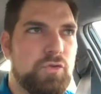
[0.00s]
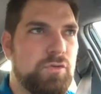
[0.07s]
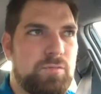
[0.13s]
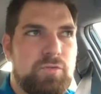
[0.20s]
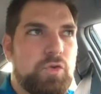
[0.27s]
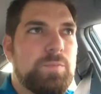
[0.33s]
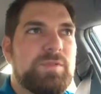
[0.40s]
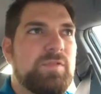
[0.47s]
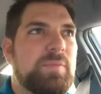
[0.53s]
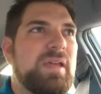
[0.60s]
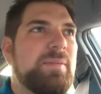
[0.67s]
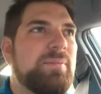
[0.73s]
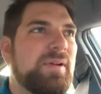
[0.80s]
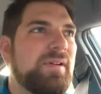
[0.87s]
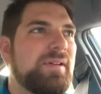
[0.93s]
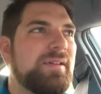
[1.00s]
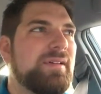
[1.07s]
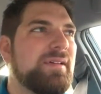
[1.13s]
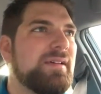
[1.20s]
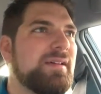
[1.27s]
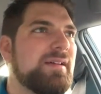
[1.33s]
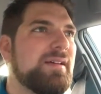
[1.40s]
groups of people.
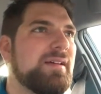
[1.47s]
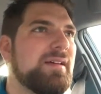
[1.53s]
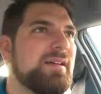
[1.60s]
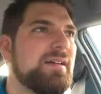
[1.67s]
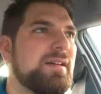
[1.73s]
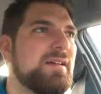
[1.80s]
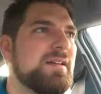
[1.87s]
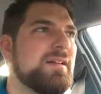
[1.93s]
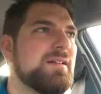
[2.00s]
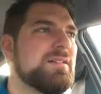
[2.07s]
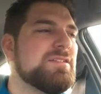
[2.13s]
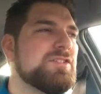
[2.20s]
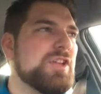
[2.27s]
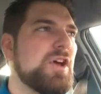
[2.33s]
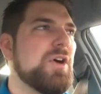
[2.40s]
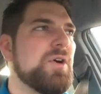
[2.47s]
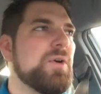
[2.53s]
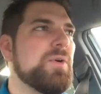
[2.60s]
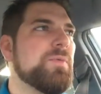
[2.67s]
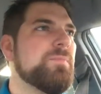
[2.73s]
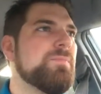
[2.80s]
So